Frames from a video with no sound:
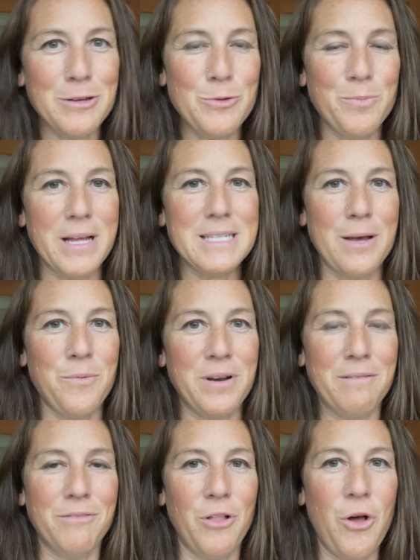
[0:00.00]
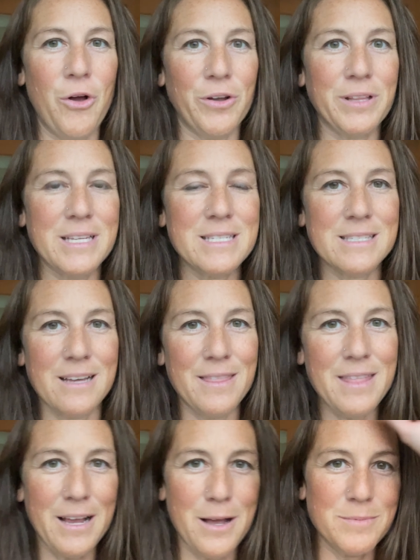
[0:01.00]
new place I want to vlog. The sun
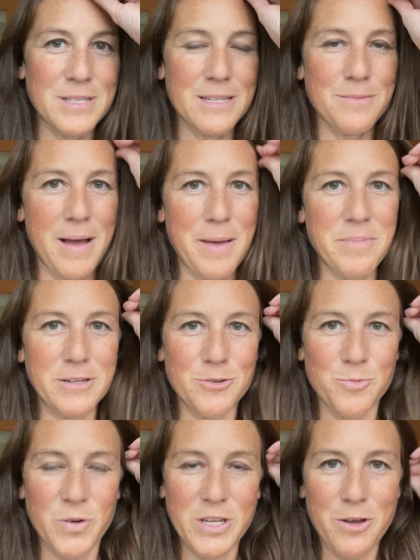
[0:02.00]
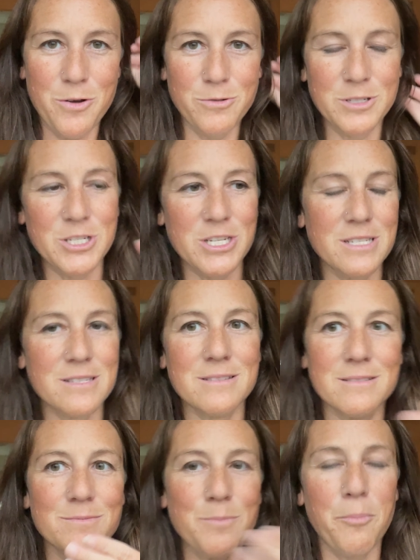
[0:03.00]
that comes into my bedroom window is
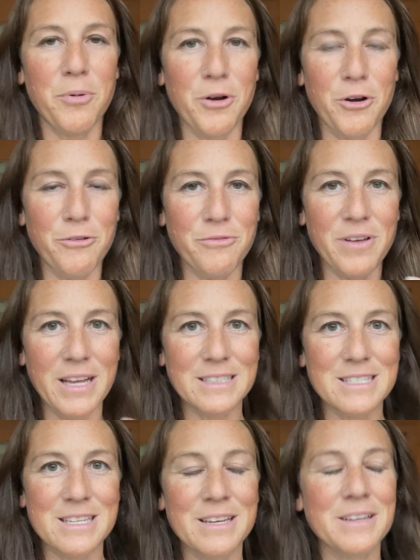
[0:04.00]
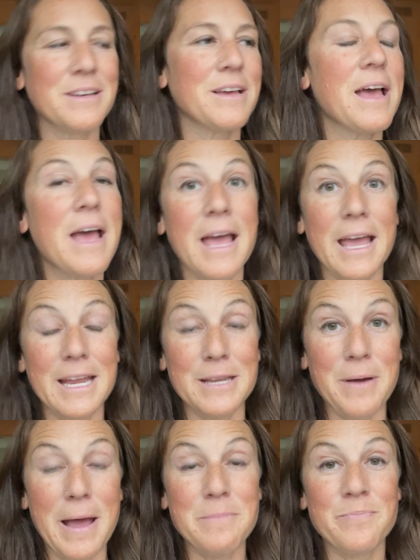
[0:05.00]
just perfect.
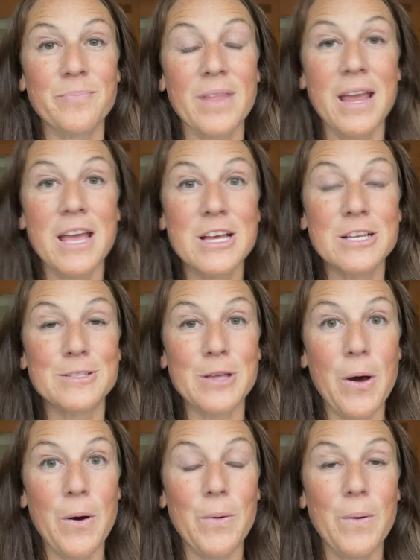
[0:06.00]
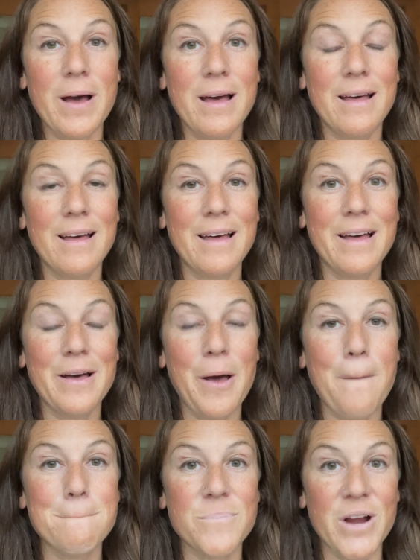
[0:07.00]
Anyway, so
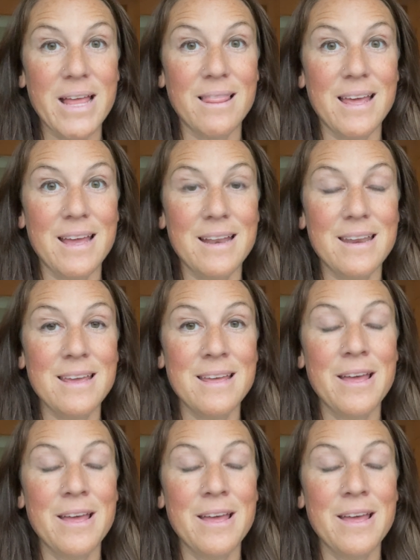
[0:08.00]
Braylon